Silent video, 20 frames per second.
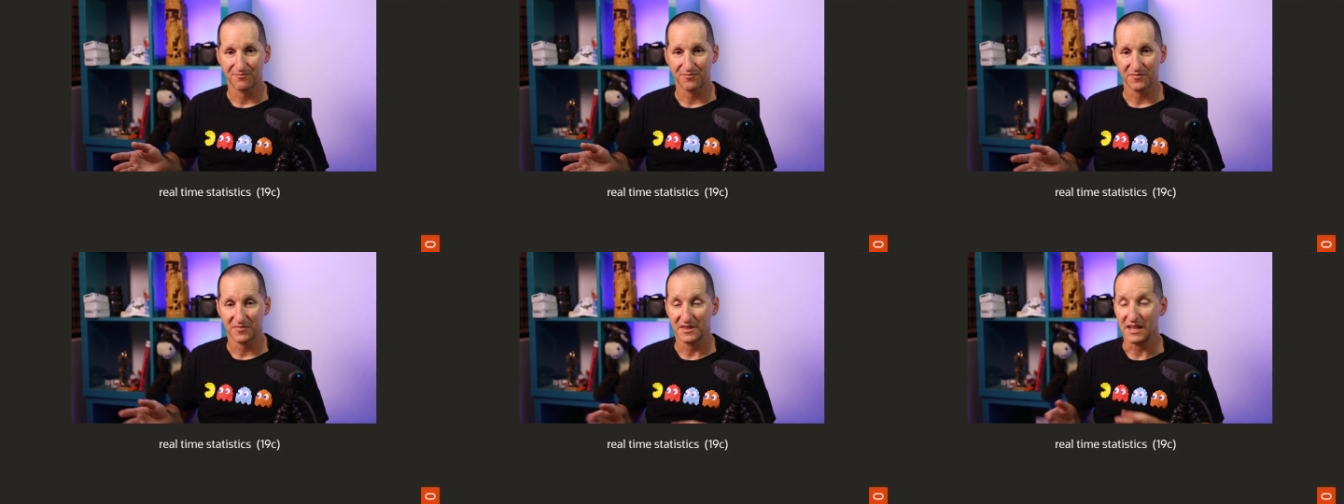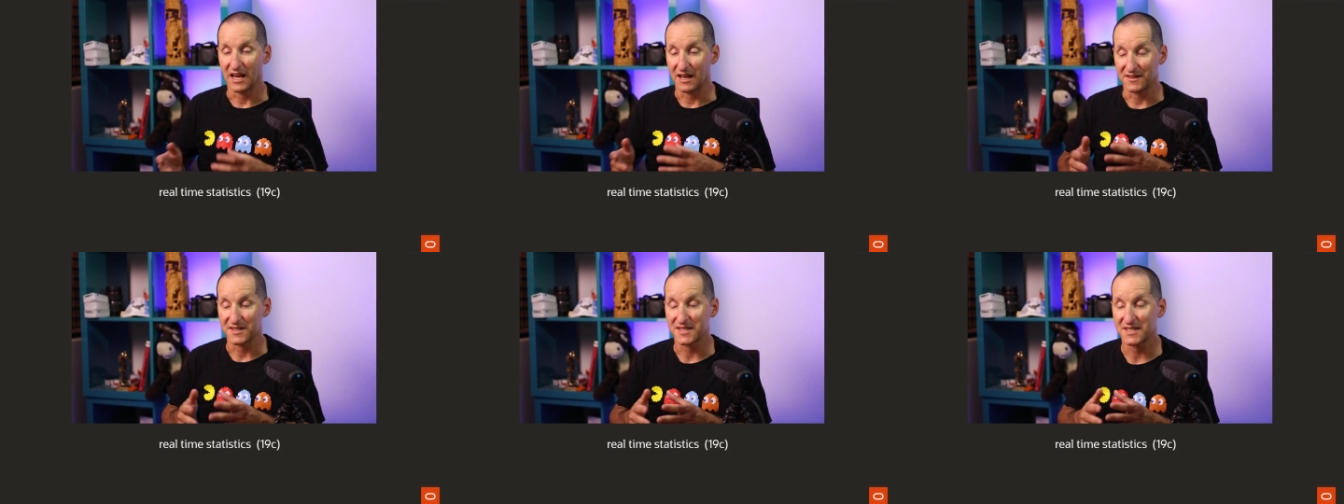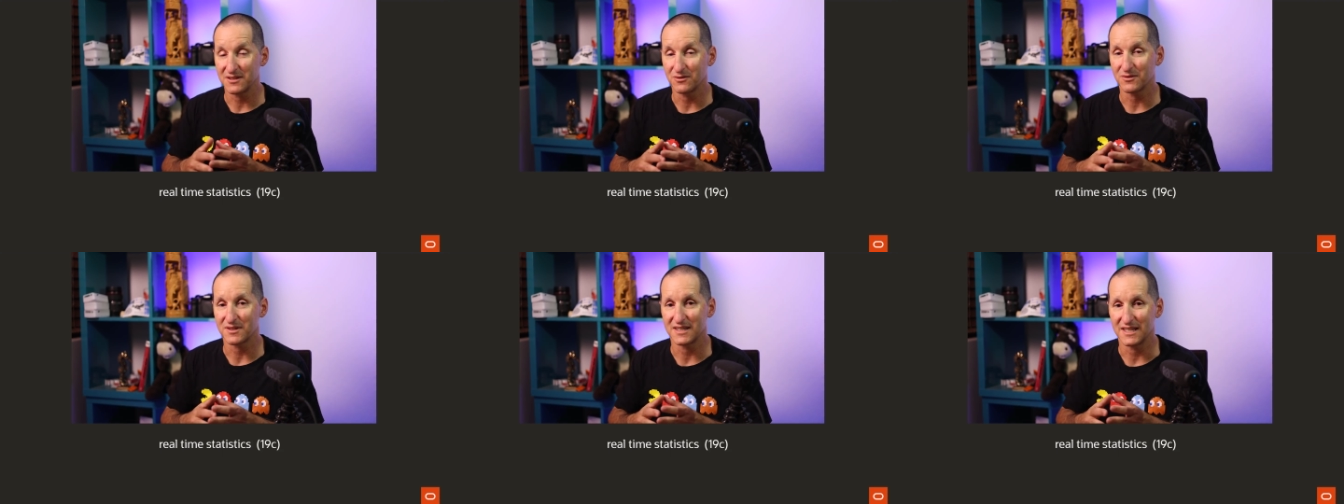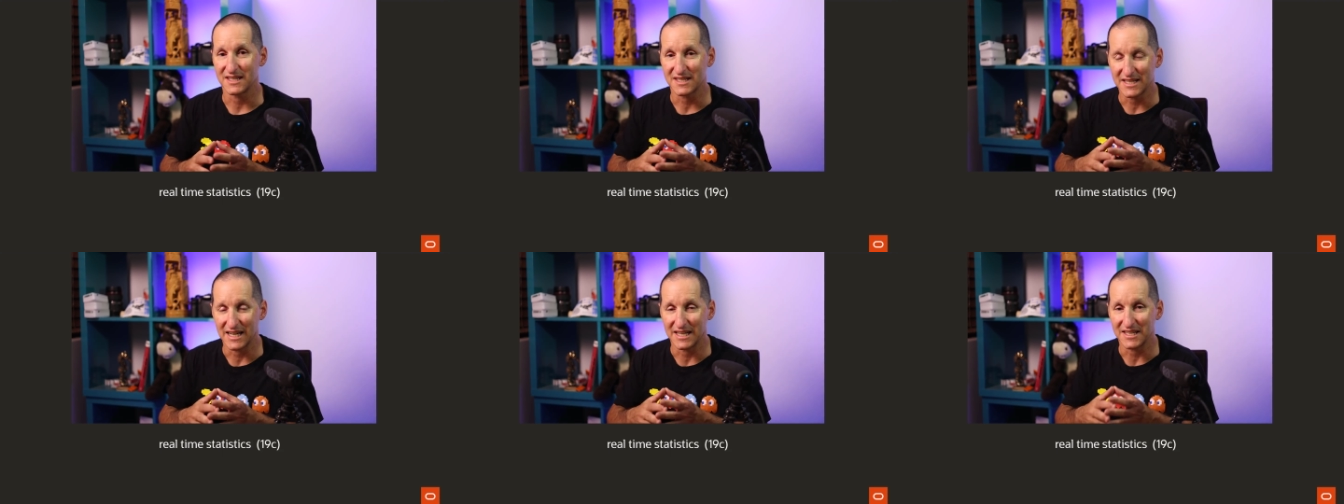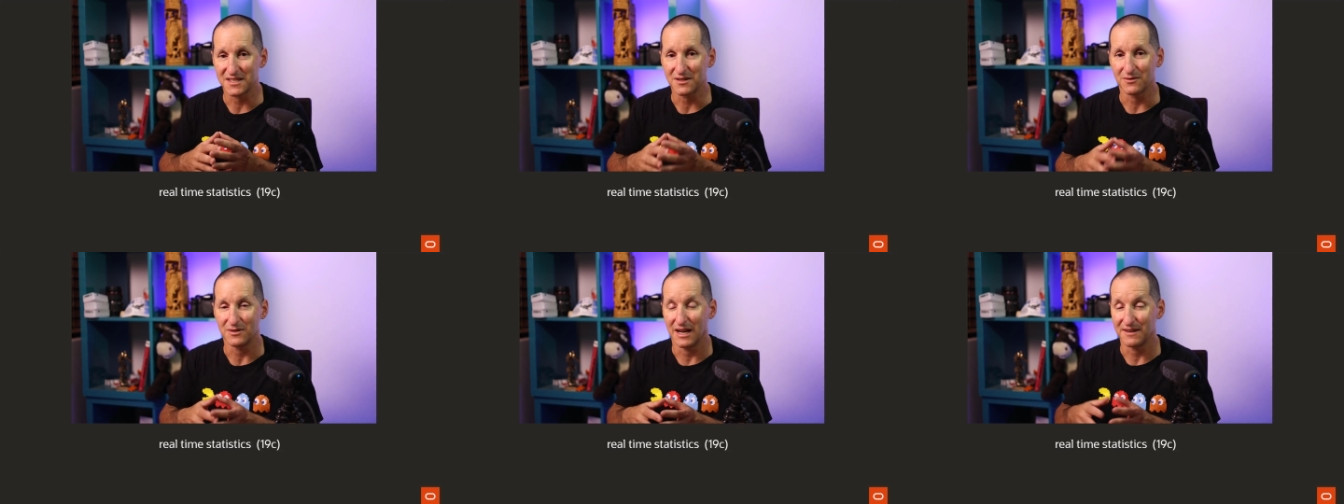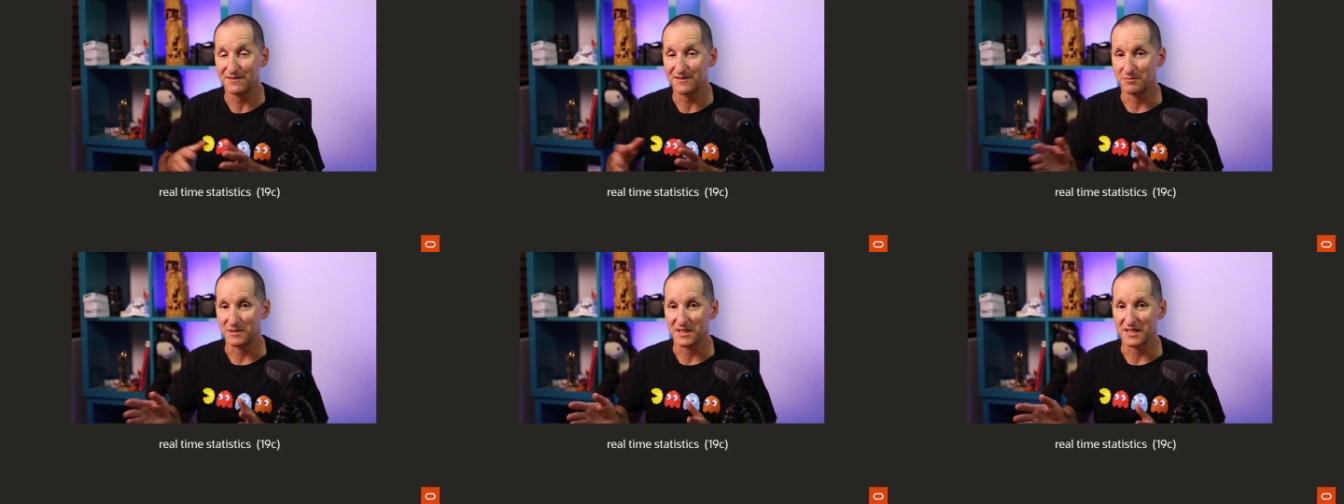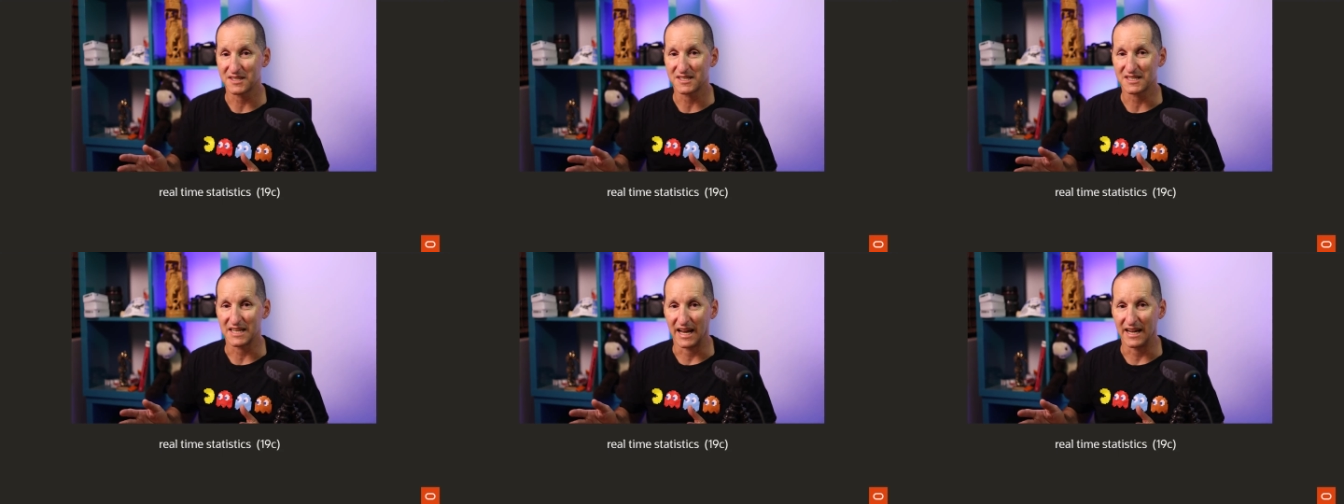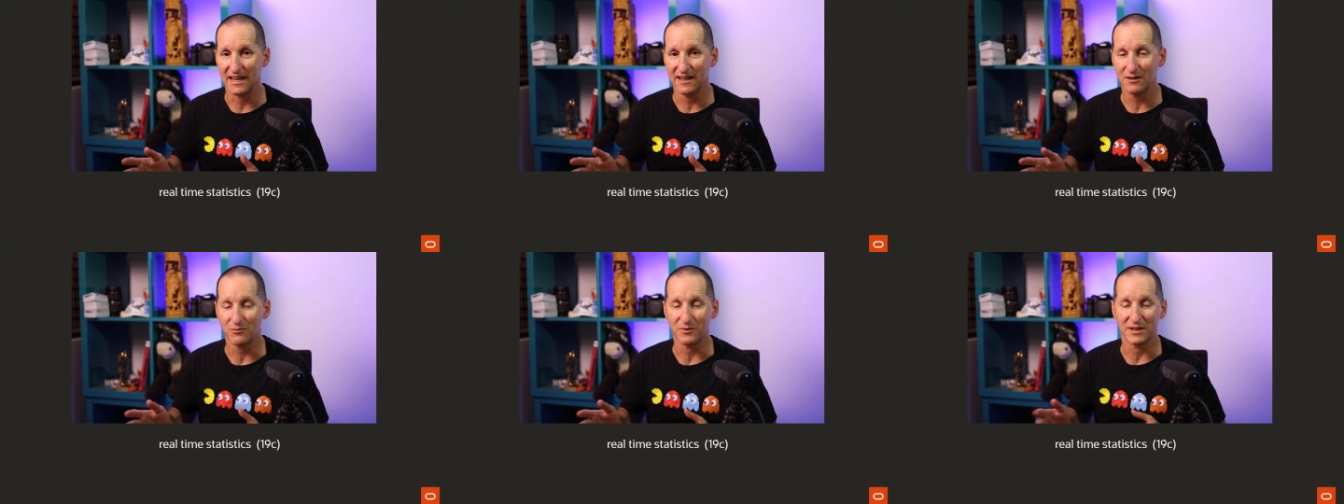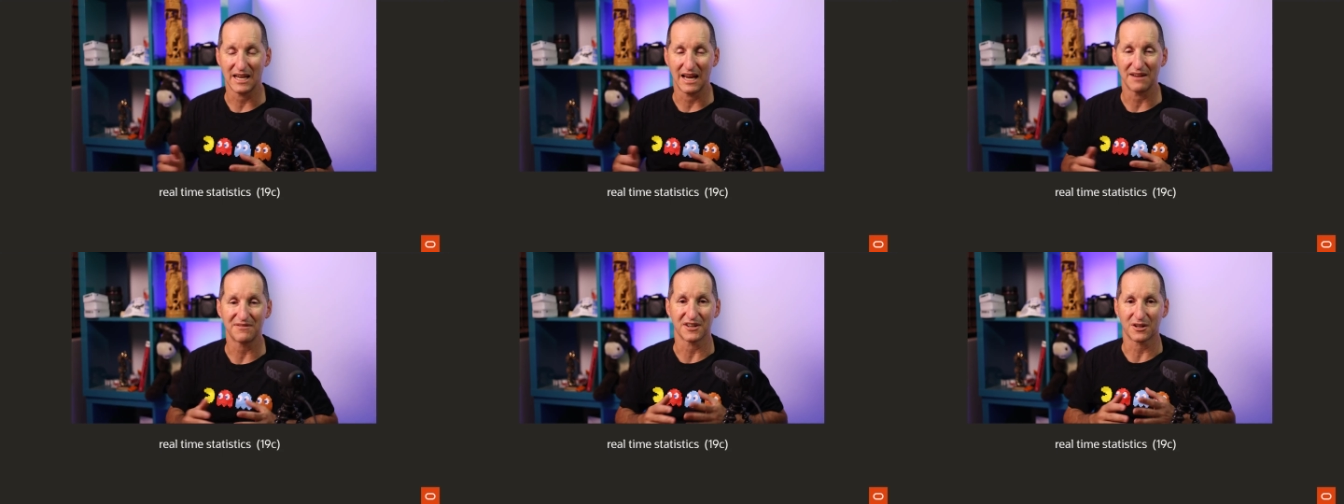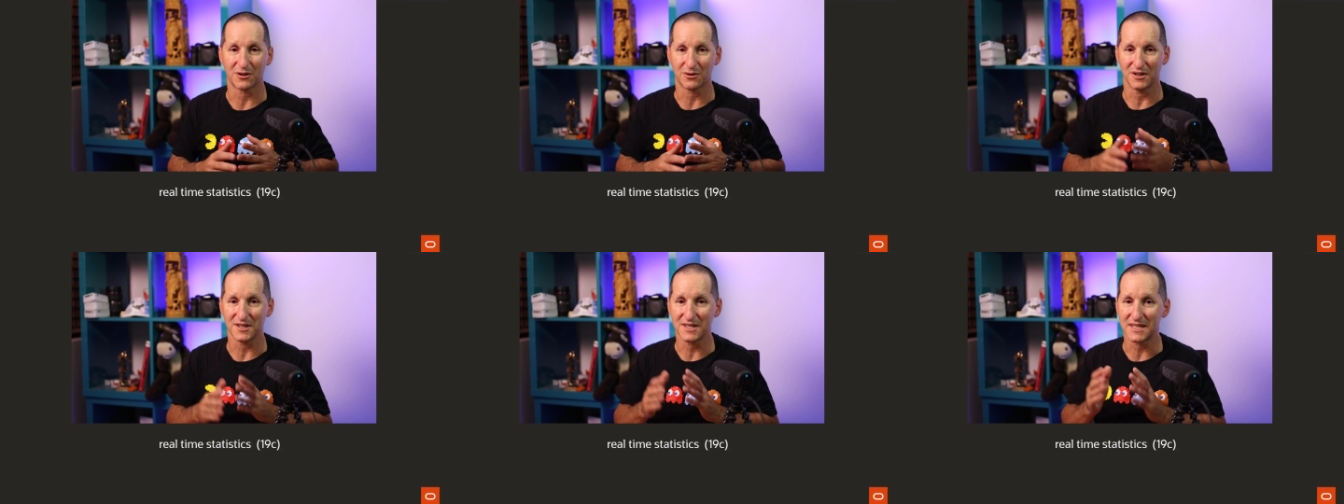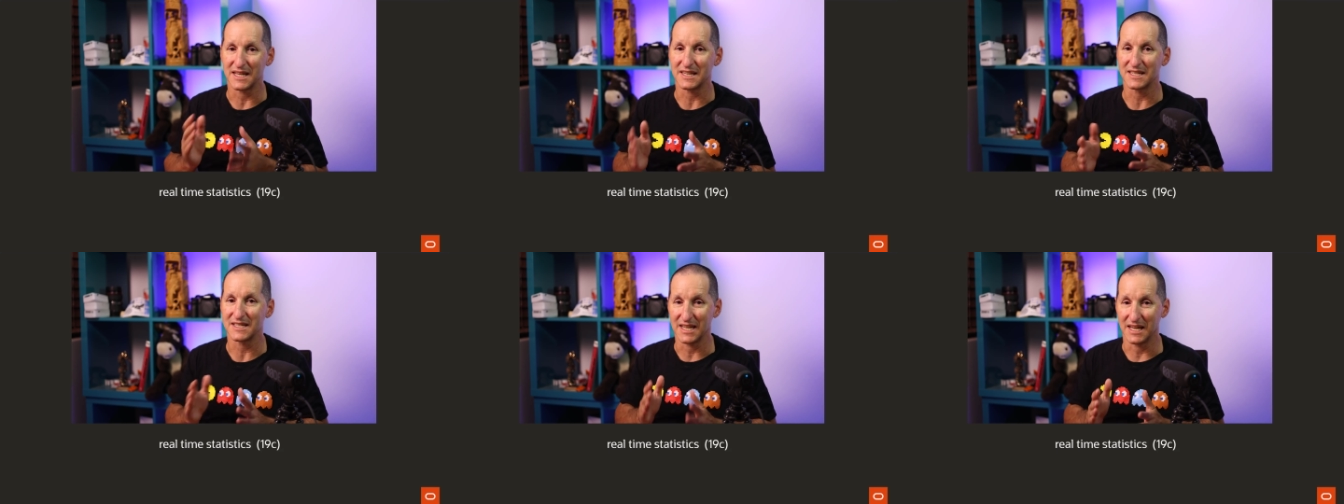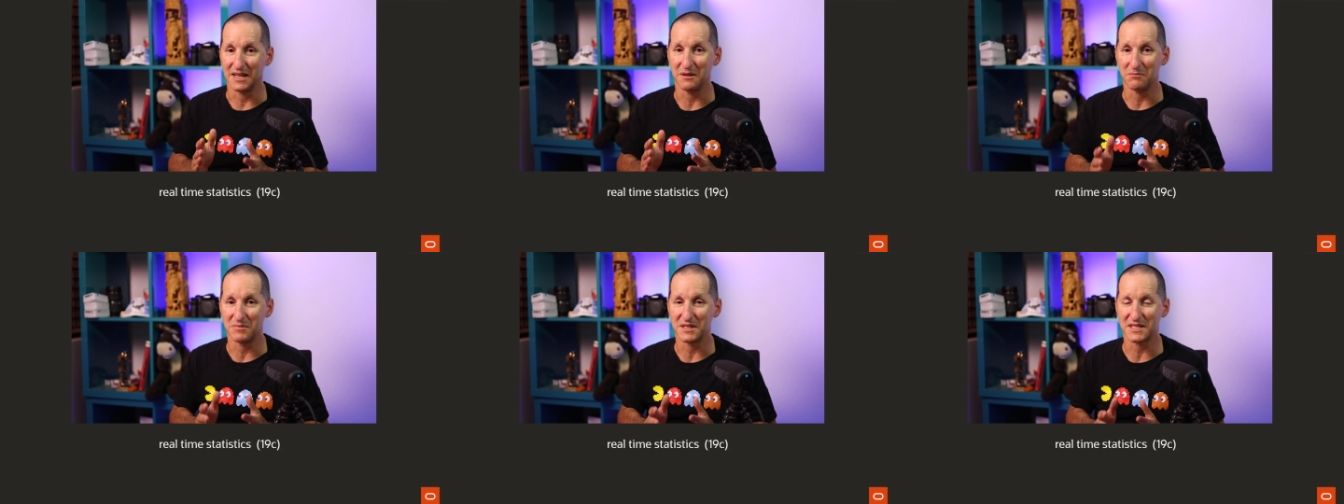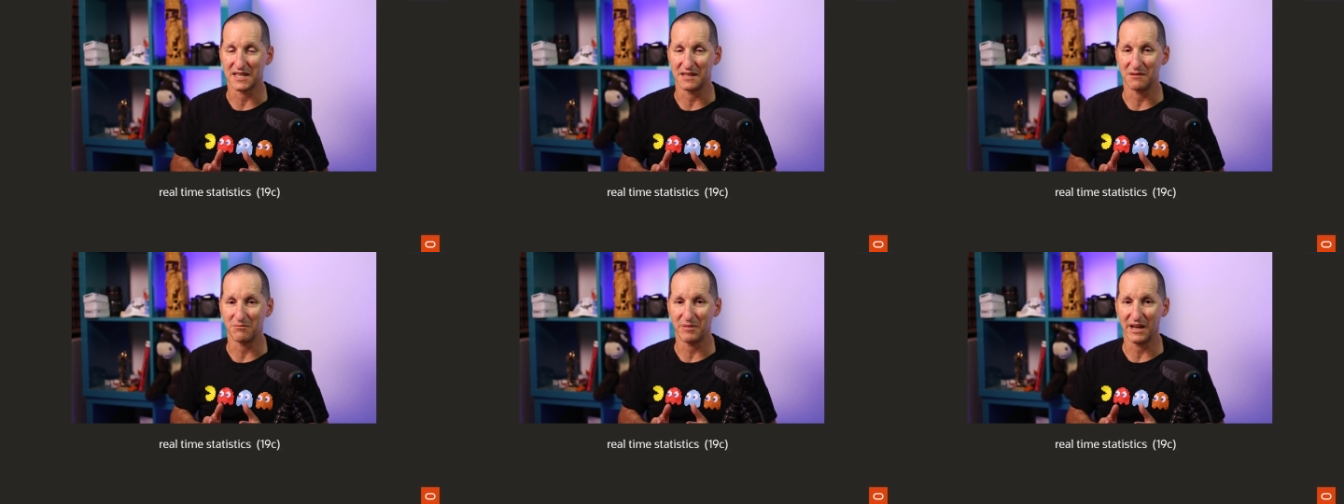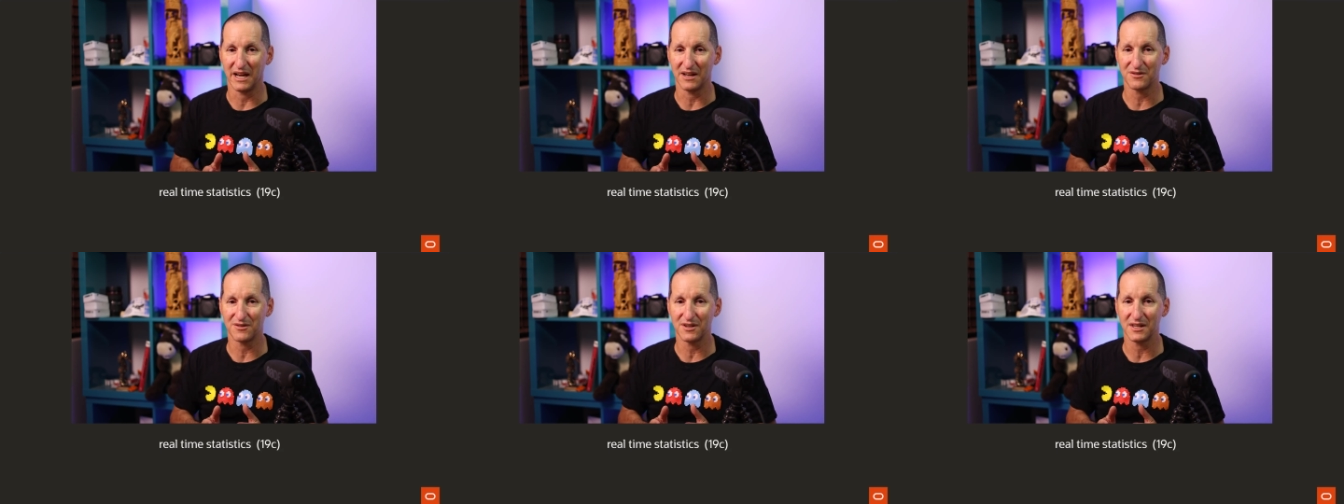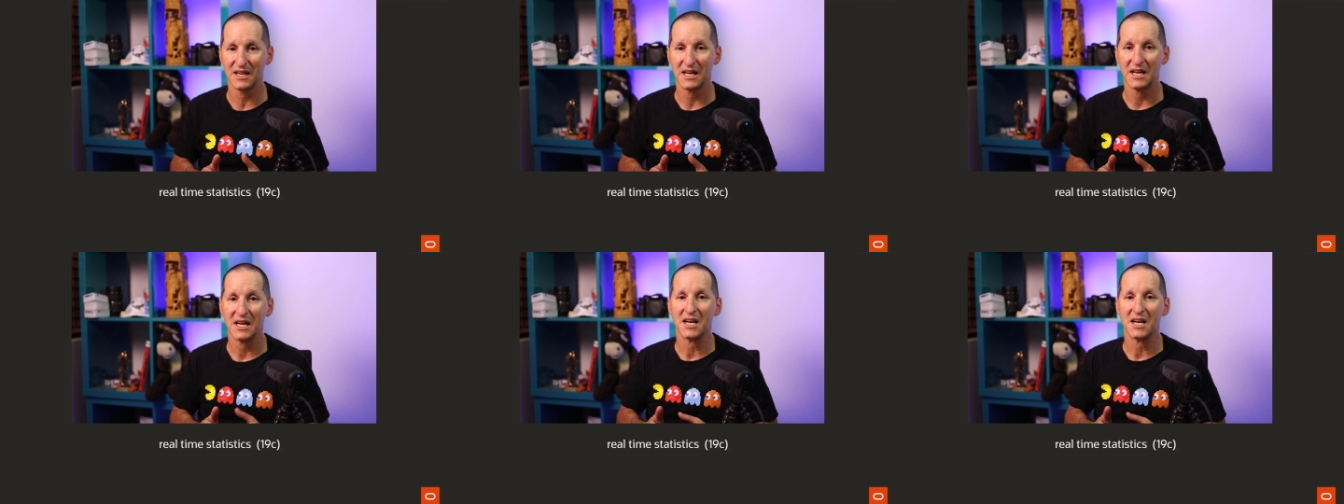Now, the, still, the stats still have to be stale. We have to cross that 10% boundary.